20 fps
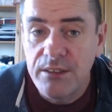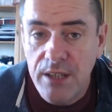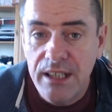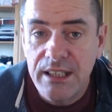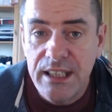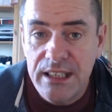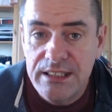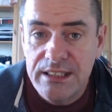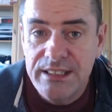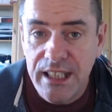at
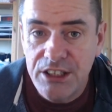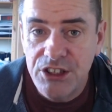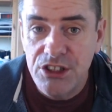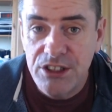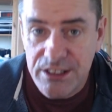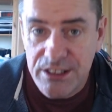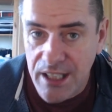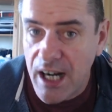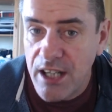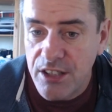least get you
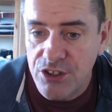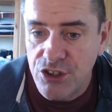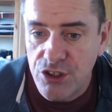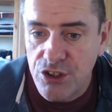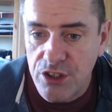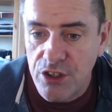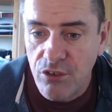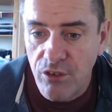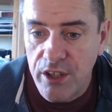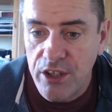started
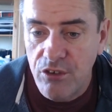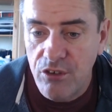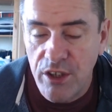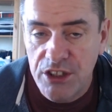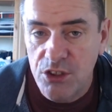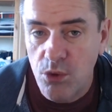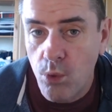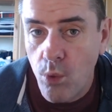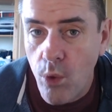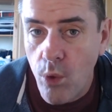in the right
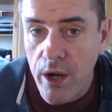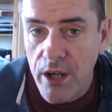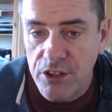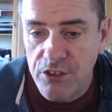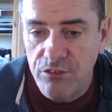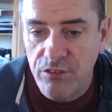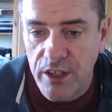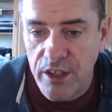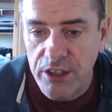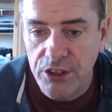direction of where to
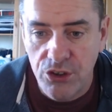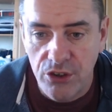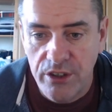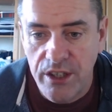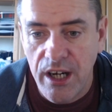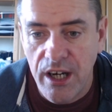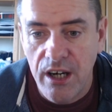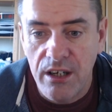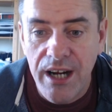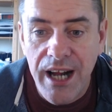find your
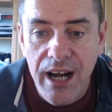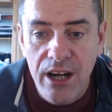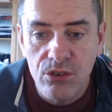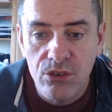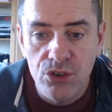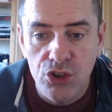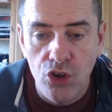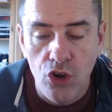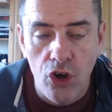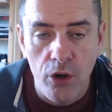car, how
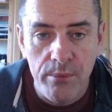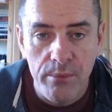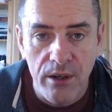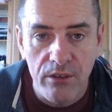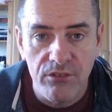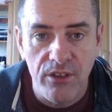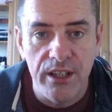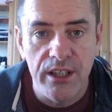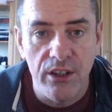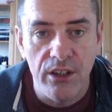to go about
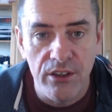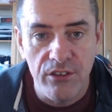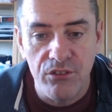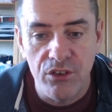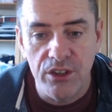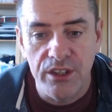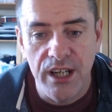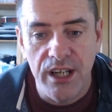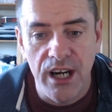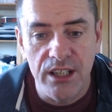finding out if your
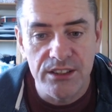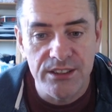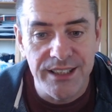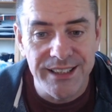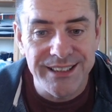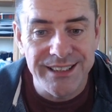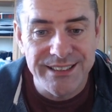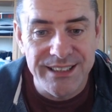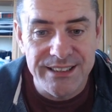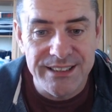car still
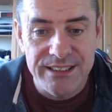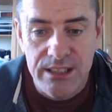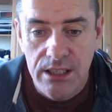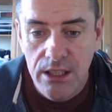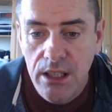exists,